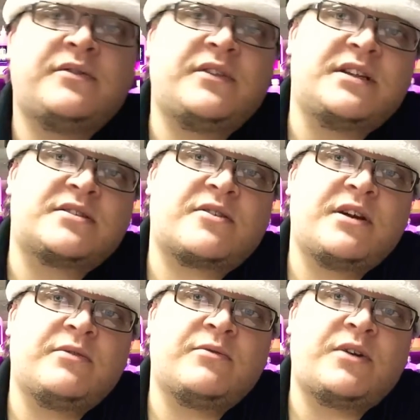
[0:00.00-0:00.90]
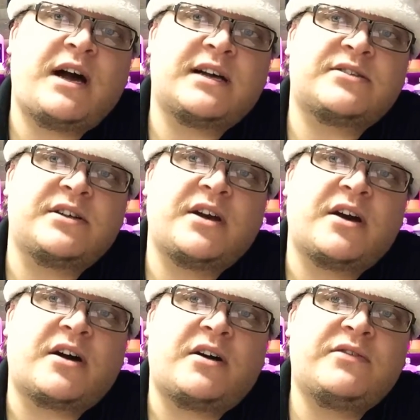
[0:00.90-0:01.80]
the screen will actually
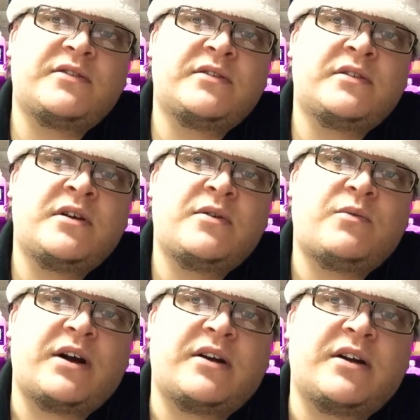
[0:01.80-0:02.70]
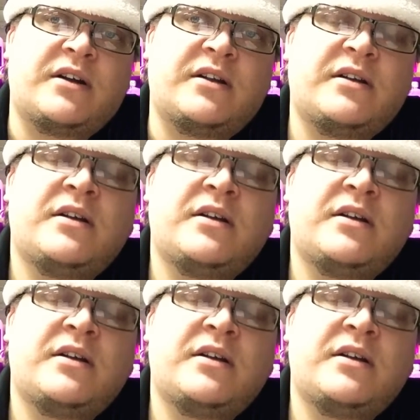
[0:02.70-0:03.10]
cut off while you're hitting it.